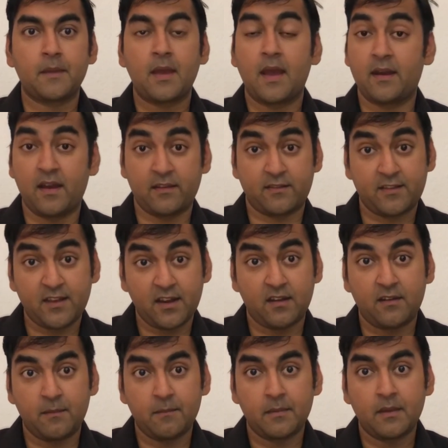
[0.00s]
And I
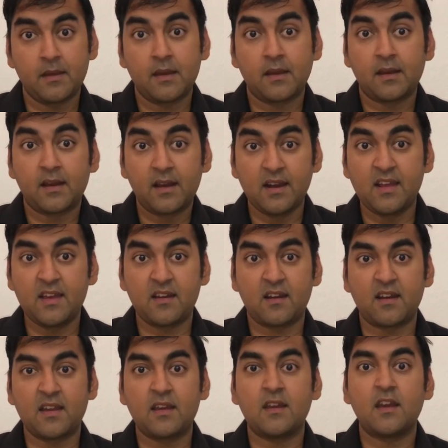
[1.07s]
said
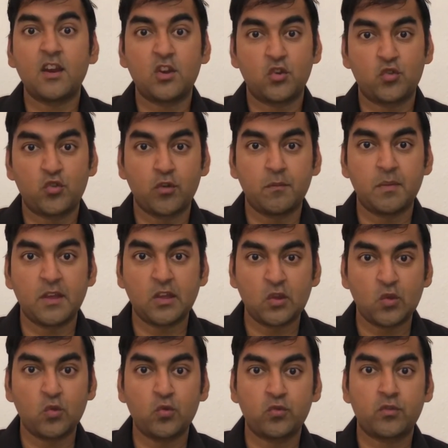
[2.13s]
clearly it should be
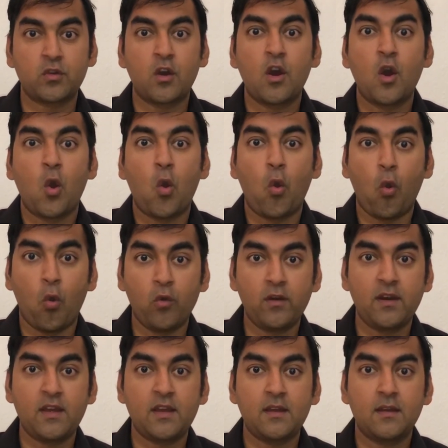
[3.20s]
used
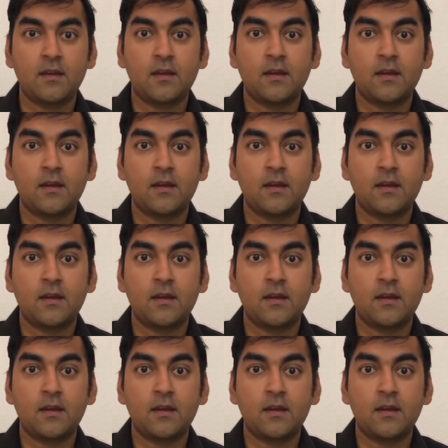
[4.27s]
only